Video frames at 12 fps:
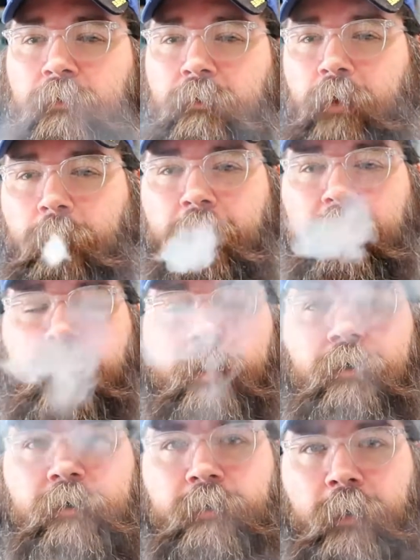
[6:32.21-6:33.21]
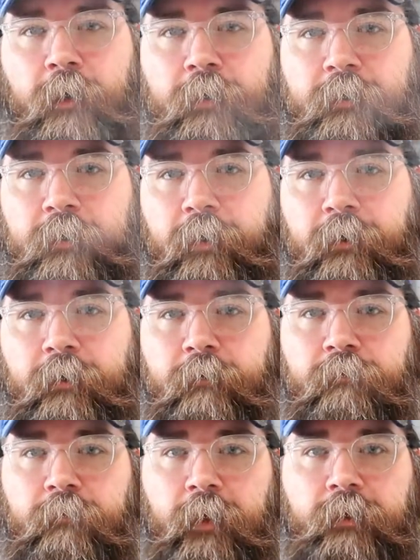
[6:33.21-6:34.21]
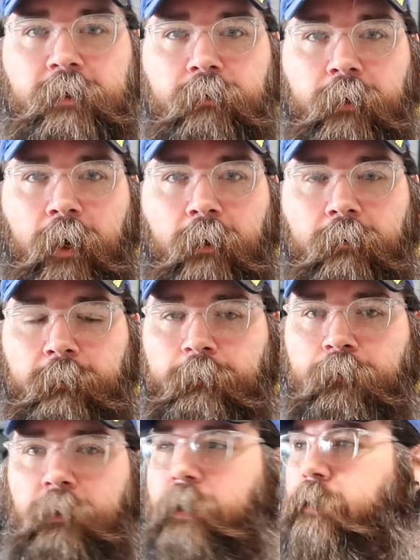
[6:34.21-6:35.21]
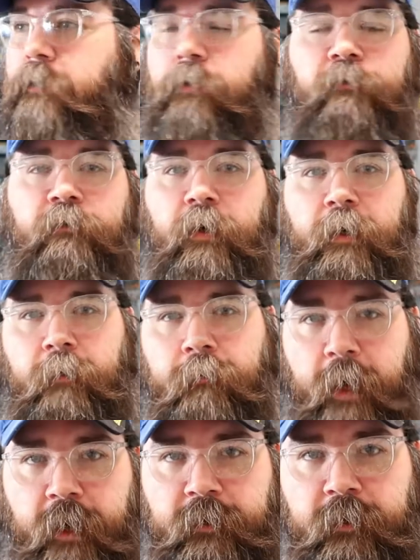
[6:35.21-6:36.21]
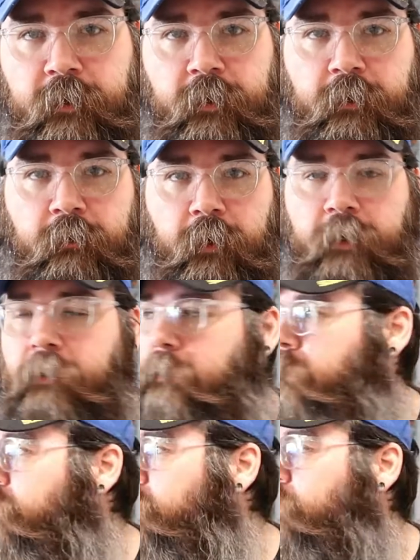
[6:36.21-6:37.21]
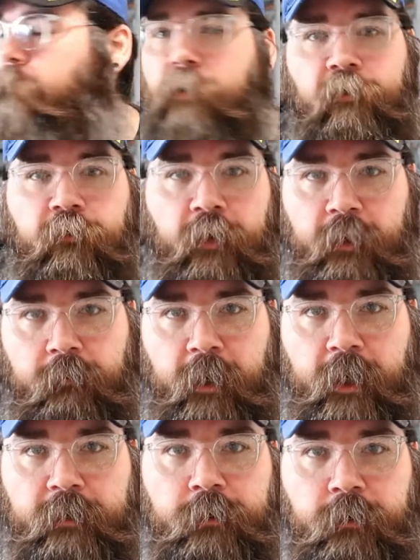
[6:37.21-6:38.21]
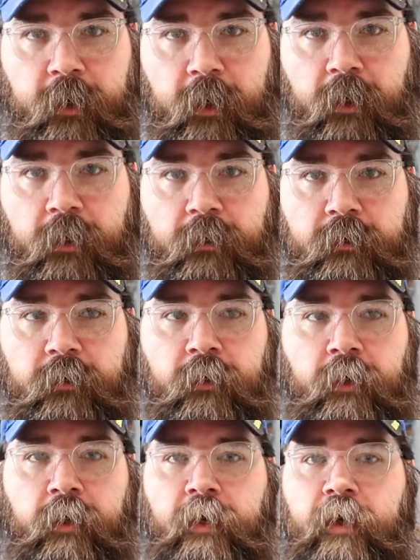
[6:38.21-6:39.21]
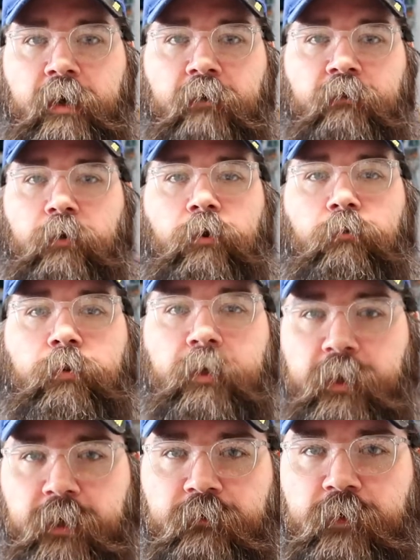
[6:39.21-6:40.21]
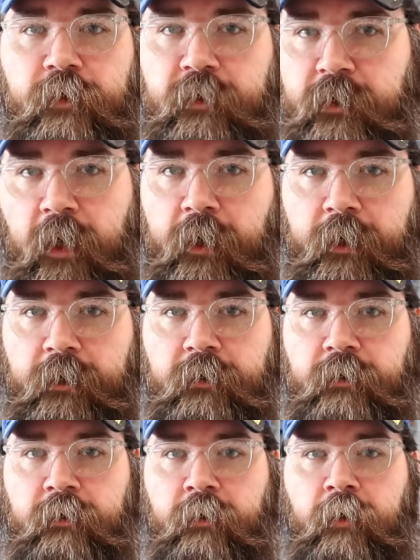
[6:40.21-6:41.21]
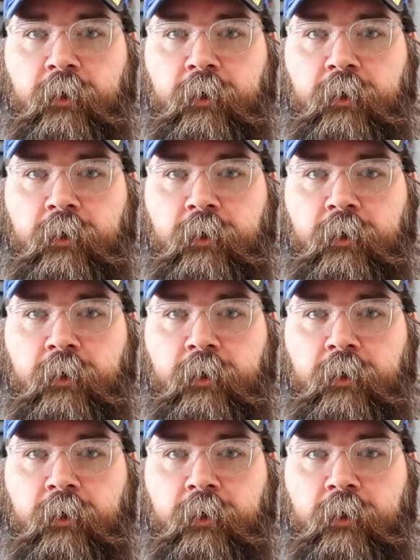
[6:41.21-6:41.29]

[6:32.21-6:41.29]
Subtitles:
Nobody cares about each other. That's the problem. Like this whole fucking mask thing, right? Wear a fucking mask. Who cares? If you don't believe in the science,